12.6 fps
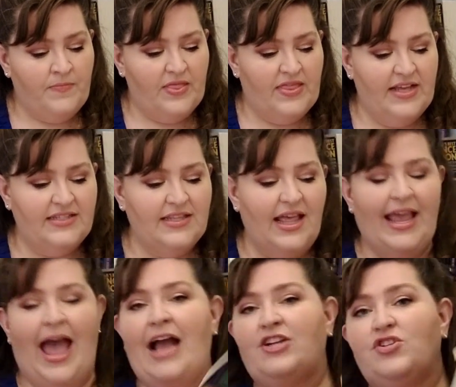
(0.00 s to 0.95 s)
This
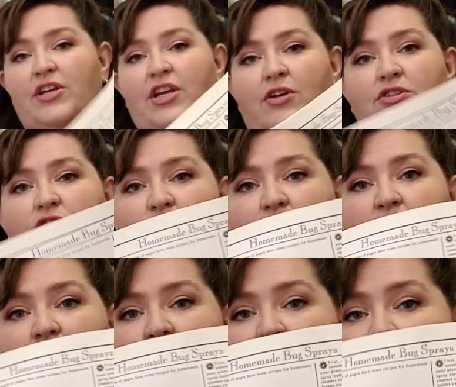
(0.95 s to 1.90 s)
like actually goes
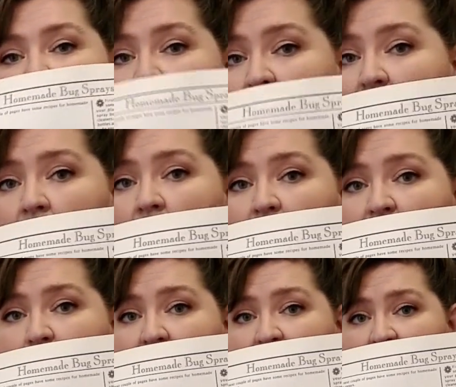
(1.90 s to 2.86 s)
through like making a
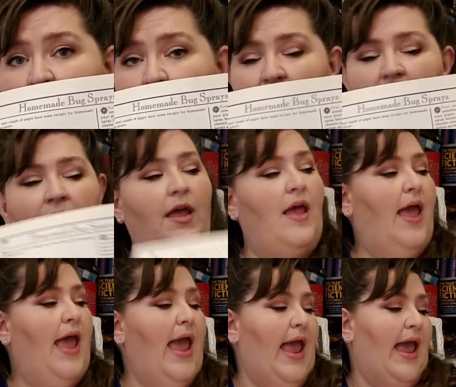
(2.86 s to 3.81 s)
homemade bug spray
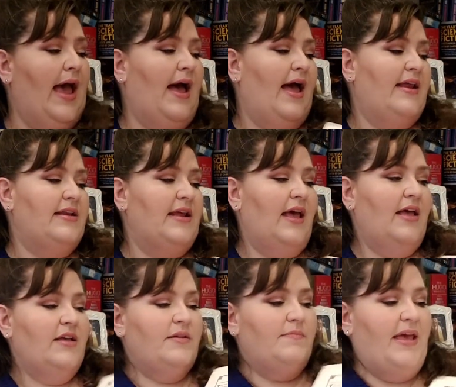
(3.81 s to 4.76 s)
and
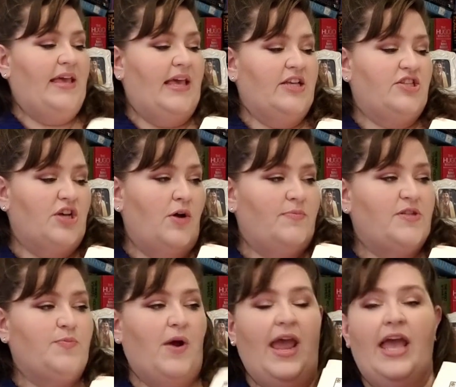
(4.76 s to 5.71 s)
making a soap
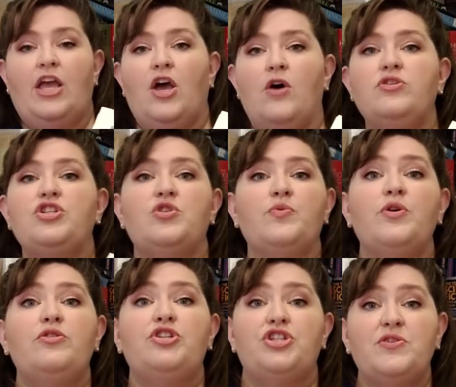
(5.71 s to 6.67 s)
spray, and goes
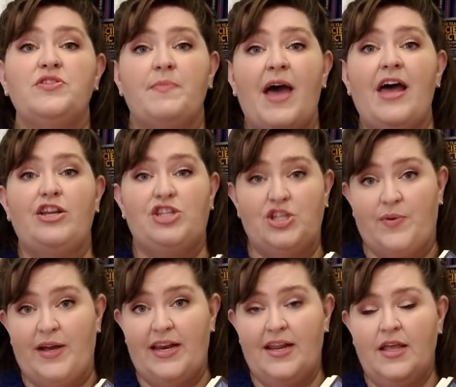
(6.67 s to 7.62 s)
through and shows them how to
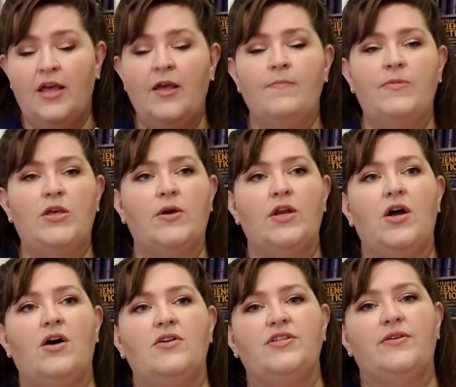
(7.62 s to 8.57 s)
do it. You can
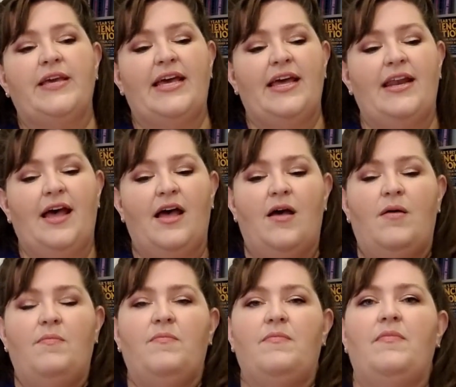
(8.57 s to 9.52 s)
also get
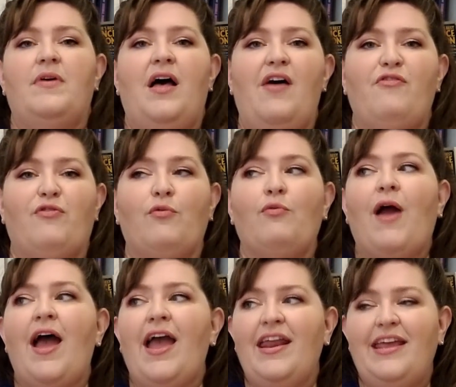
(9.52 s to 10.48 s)
a
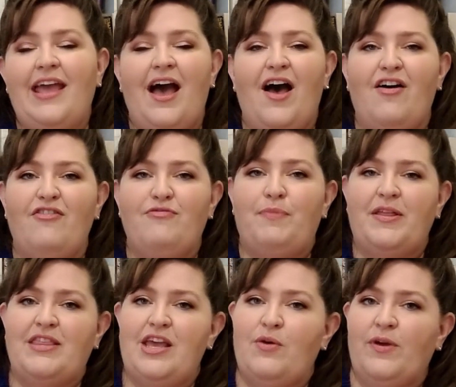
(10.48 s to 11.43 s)
variety of,
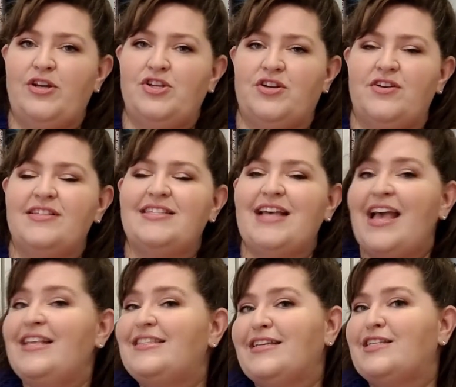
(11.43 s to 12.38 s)
but the original
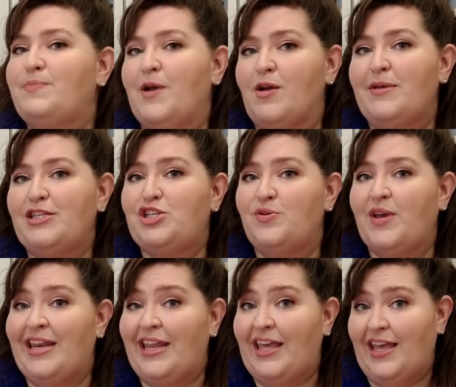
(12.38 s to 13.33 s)
science experiments you
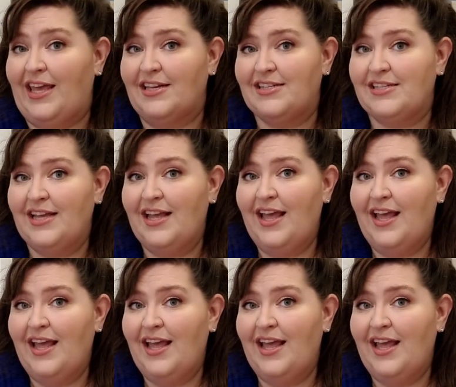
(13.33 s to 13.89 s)
can eat.